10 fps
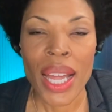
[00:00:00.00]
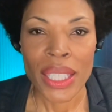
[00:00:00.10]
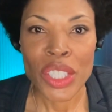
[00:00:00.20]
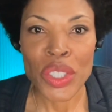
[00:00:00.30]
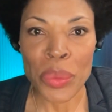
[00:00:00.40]

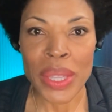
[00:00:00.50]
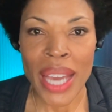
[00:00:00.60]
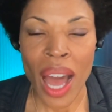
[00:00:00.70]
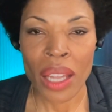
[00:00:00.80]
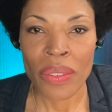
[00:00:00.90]
Let's start with
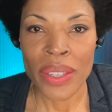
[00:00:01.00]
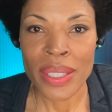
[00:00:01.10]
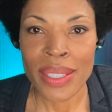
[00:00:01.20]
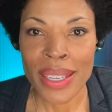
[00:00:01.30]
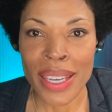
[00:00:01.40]
the
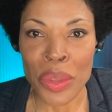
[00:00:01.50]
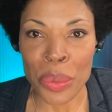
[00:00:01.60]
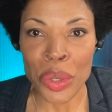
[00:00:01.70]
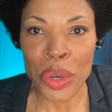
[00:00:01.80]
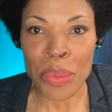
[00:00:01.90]
elephant in the
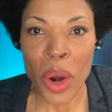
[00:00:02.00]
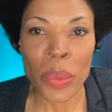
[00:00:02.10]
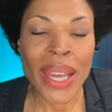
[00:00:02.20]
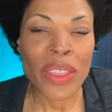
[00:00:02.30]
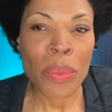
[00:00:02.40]
room. Are
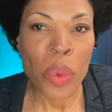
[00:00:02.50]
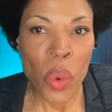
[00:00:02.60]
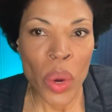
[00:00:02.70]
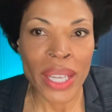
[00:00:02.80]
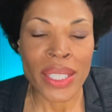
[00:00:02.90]
we at the
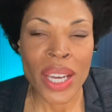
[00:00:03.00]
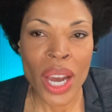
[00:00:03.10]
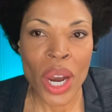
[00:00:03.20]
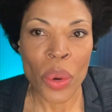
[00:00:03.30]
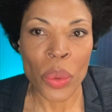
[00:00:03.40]
point
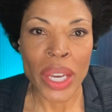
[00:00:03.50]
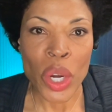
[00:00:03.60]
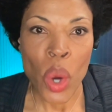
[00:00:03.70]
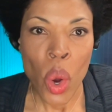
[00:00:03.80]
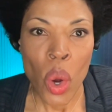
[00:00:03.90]
where we can
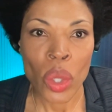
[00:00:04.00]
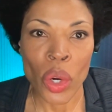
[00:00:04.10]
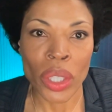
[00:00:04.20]
call our